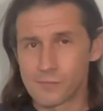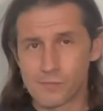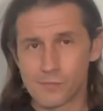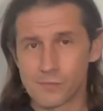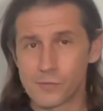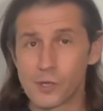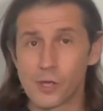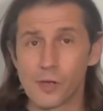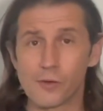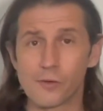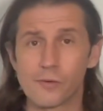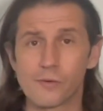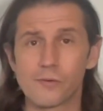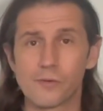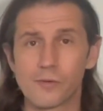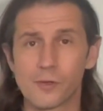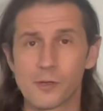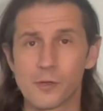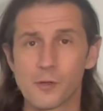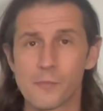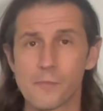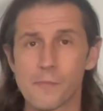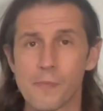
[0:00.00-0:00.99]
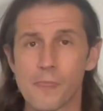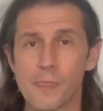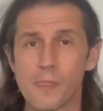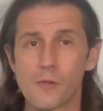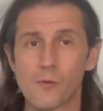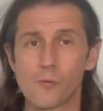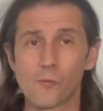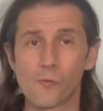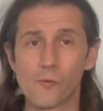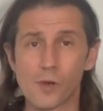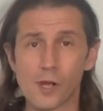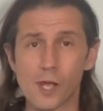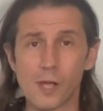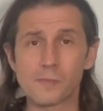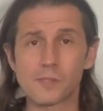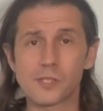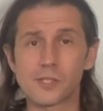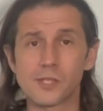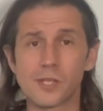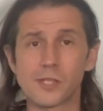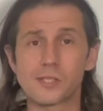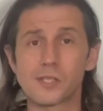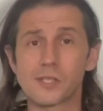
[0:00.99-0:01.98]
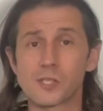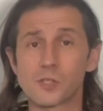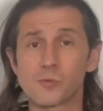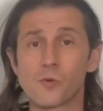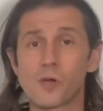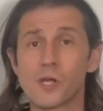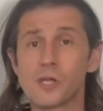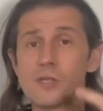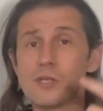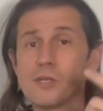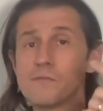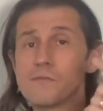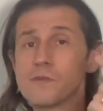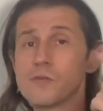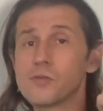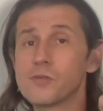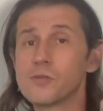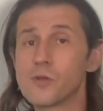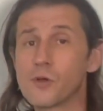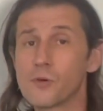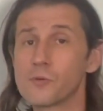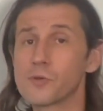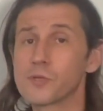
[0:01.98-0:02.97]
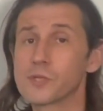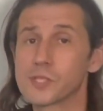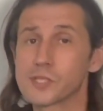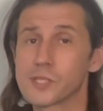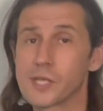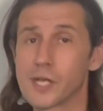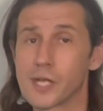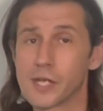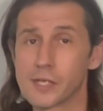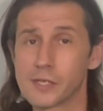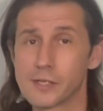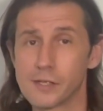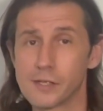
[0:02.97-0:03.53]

No. What I'm suggesting is why you even notice that.